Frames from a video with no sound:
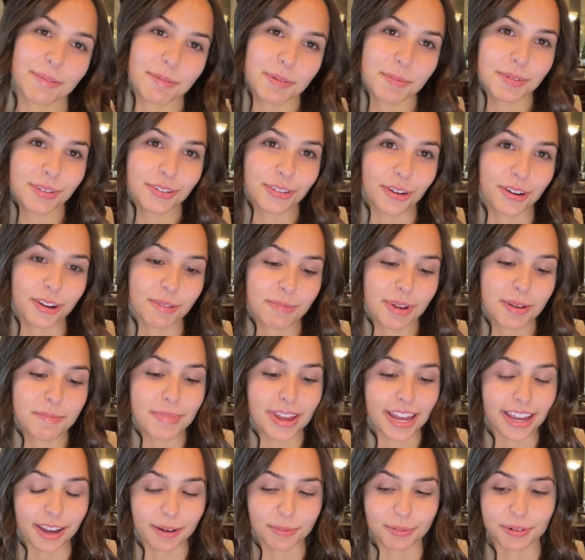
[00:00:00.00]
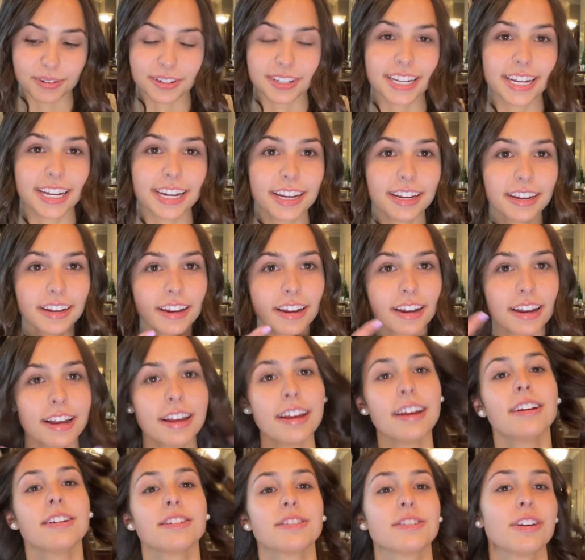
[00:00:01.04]
be showing my makeup routine.
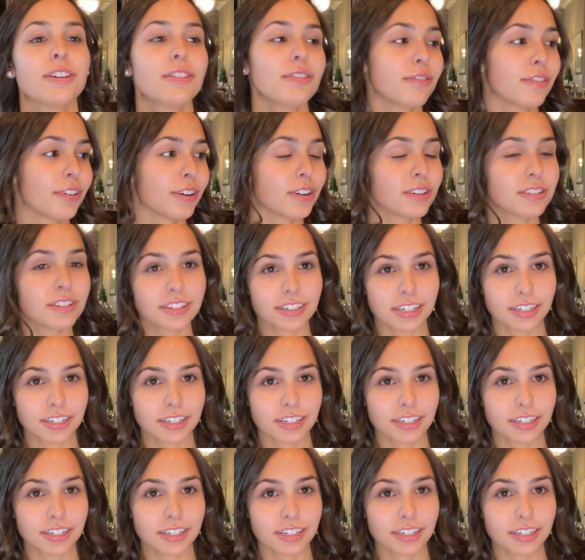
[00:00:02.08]
So first